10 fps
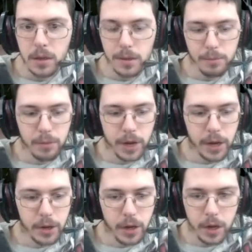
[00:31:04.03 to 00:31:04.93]

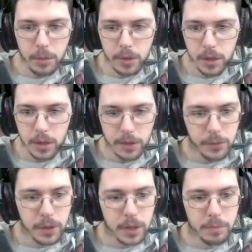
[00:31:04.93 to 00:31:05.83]
Briar armor.
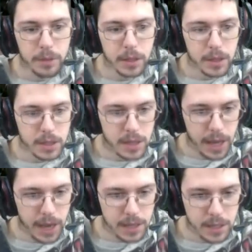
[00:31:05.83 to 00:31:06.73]
If we complete this
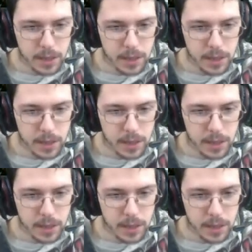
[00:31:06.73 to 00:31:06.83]
task.